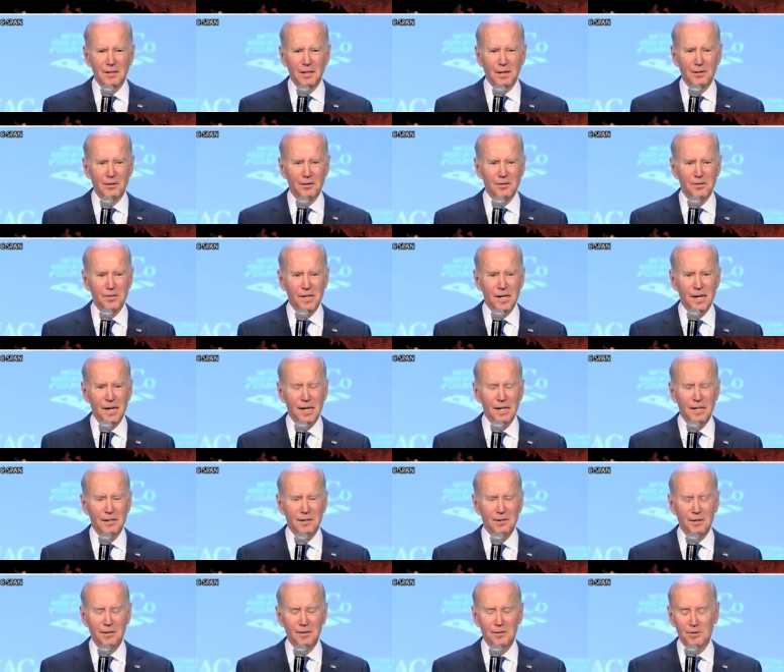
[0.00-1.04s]
Now they're
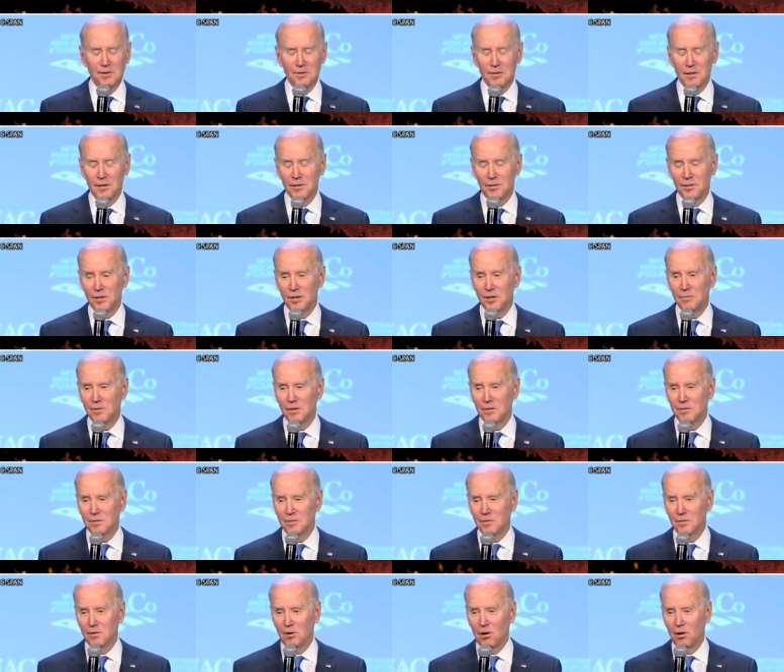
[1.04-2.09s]
saying, and that's a
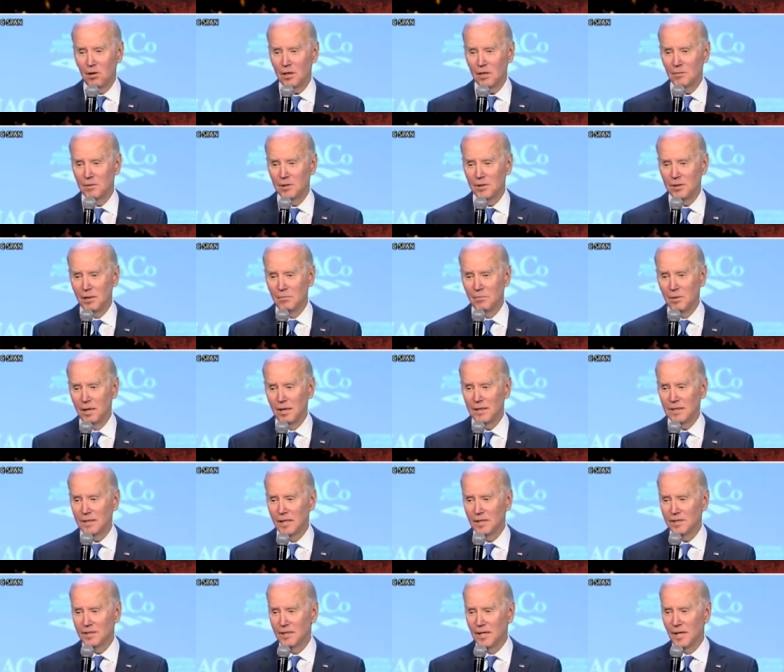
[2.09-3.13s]
legitimate argument they
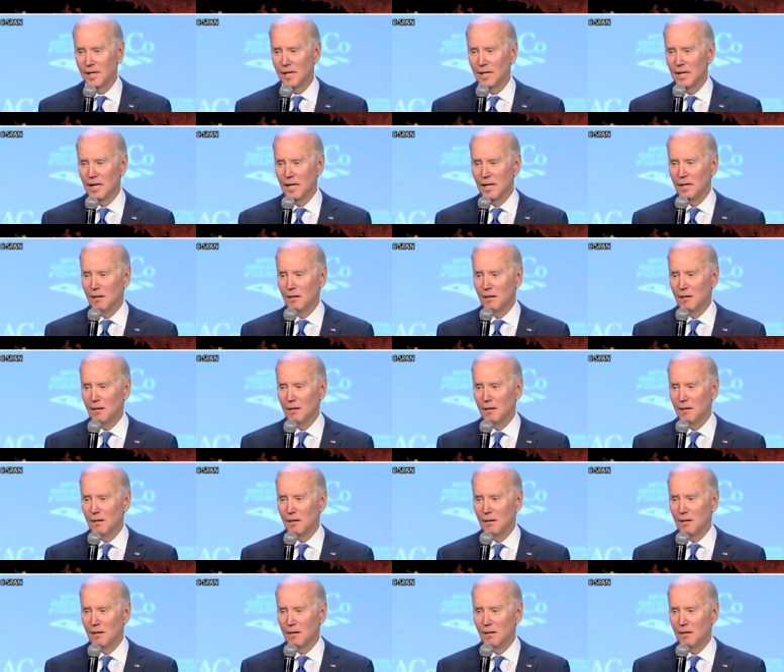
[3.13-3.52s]
make, they say,